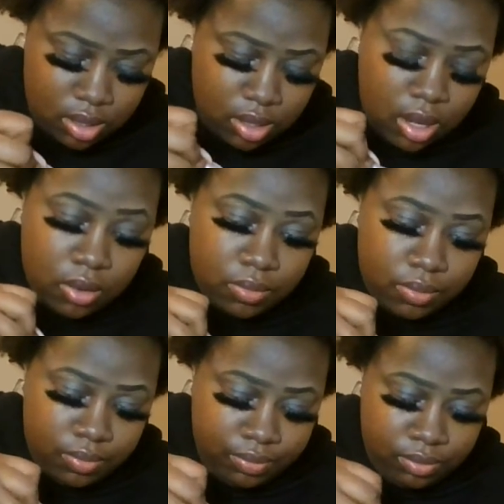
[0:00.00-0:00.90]
No.
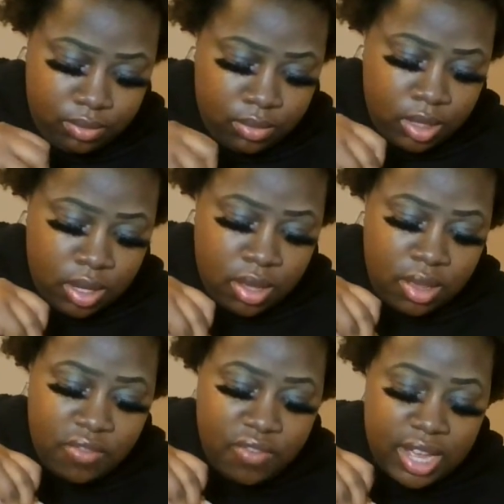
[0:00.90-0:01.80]

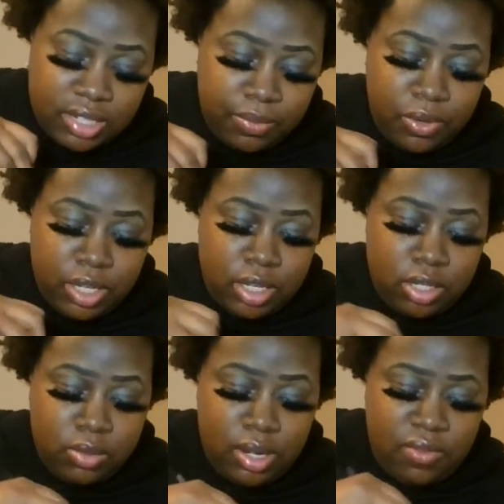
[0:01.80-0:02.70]
Fast forward to
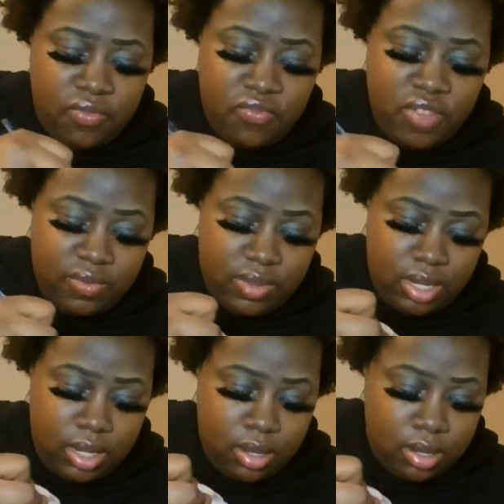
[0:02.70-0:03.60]

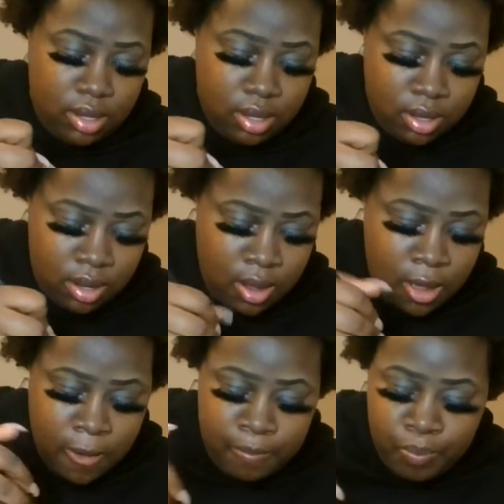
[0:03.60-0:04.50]
2015
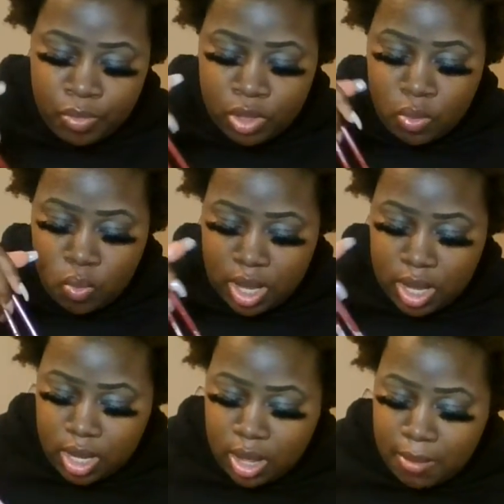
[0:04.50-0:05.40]

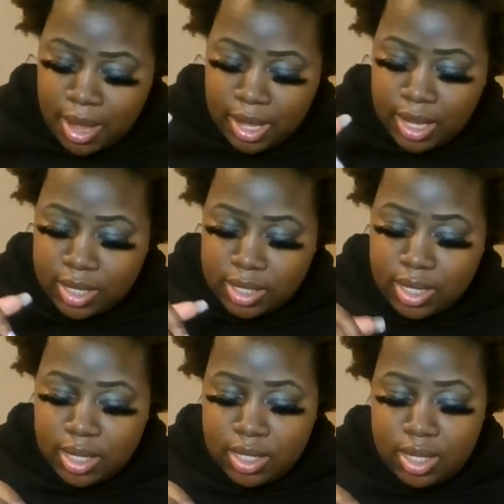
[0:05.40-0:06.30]
when Kamiyah is
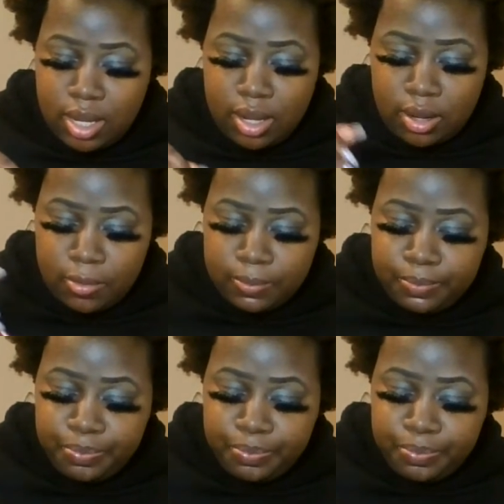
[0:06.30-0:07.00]
16